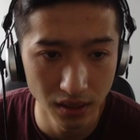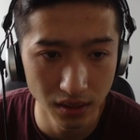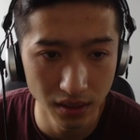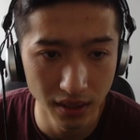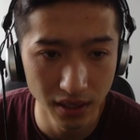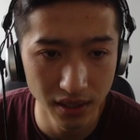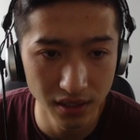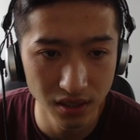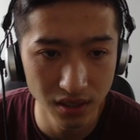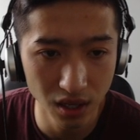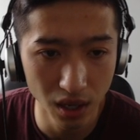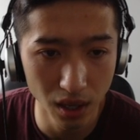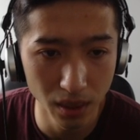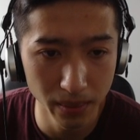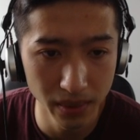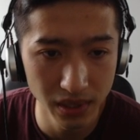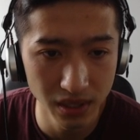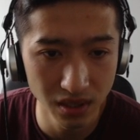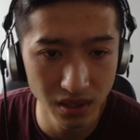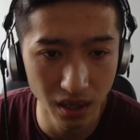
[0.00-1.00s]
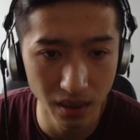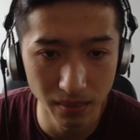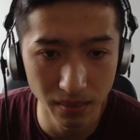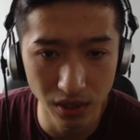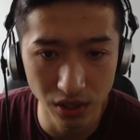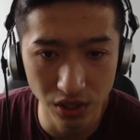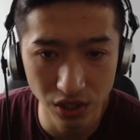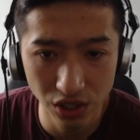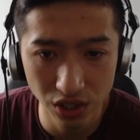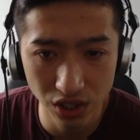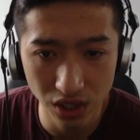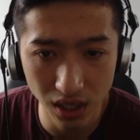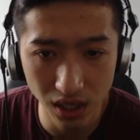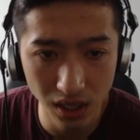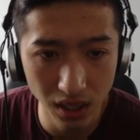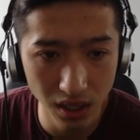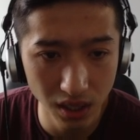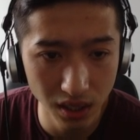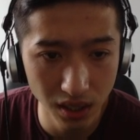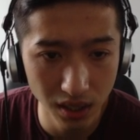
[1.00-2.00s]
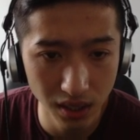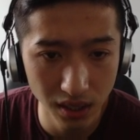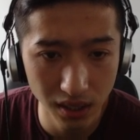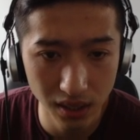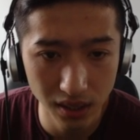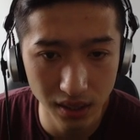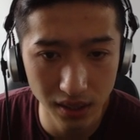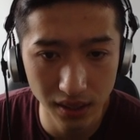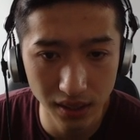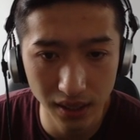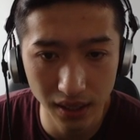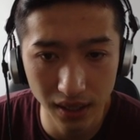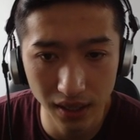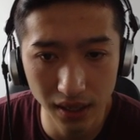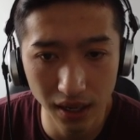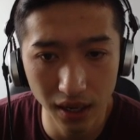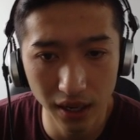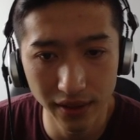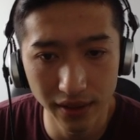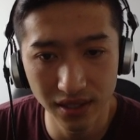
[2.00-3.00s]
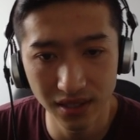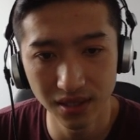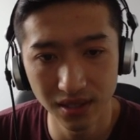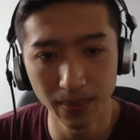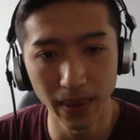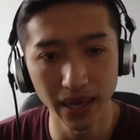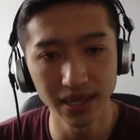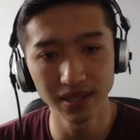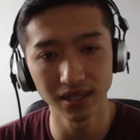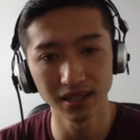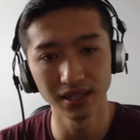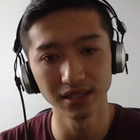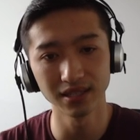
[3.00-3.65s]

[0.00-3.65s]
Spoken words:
it's Coby's time to shine. This is basically